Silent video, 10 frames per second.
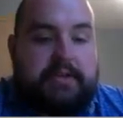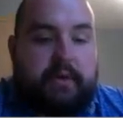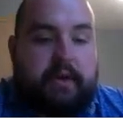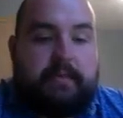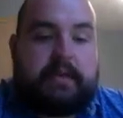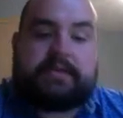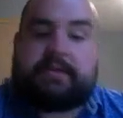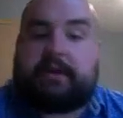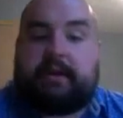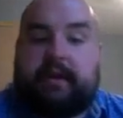were
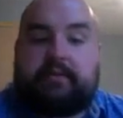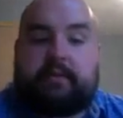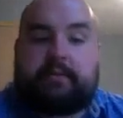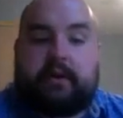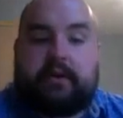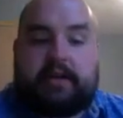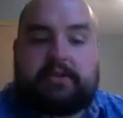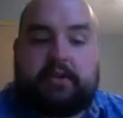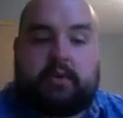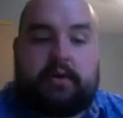administered if the
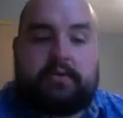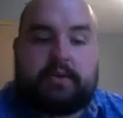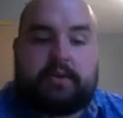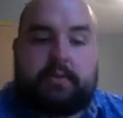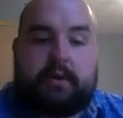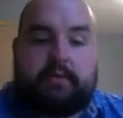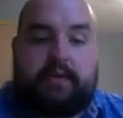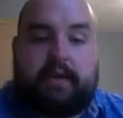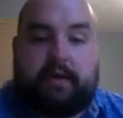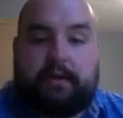production quotas weren't
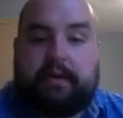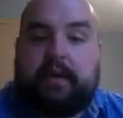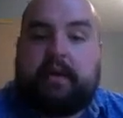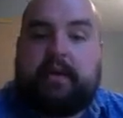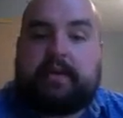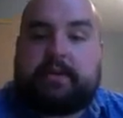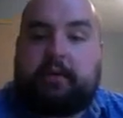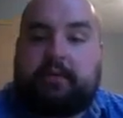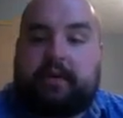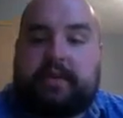filled.
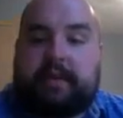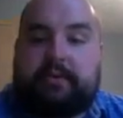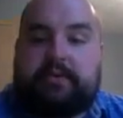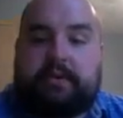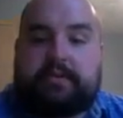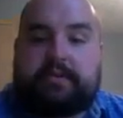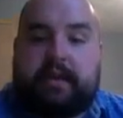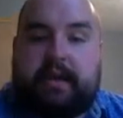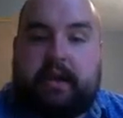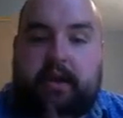So, for example, as you can
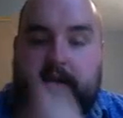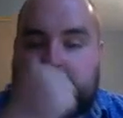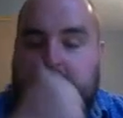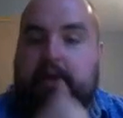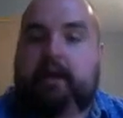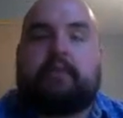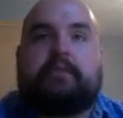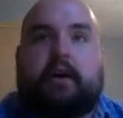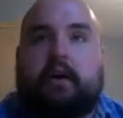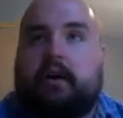see here, cutting
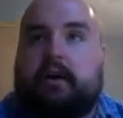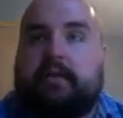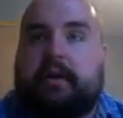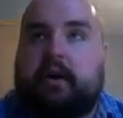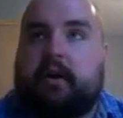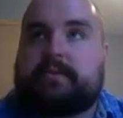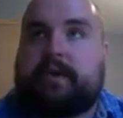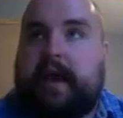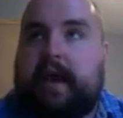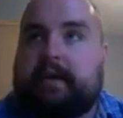off the arms
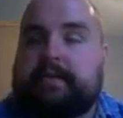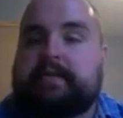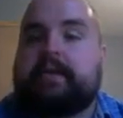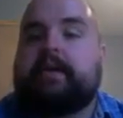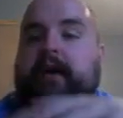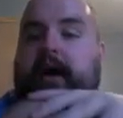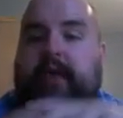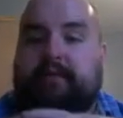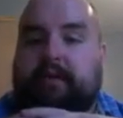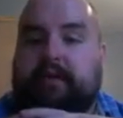or hands of
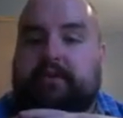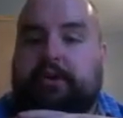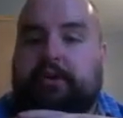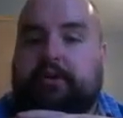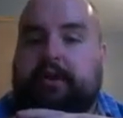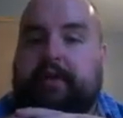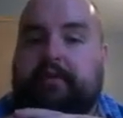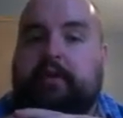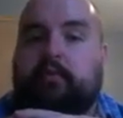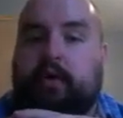African children and
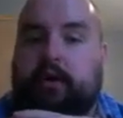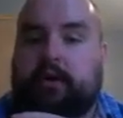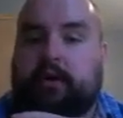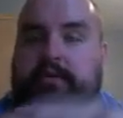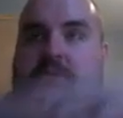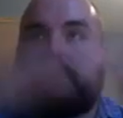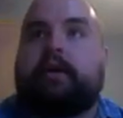African workers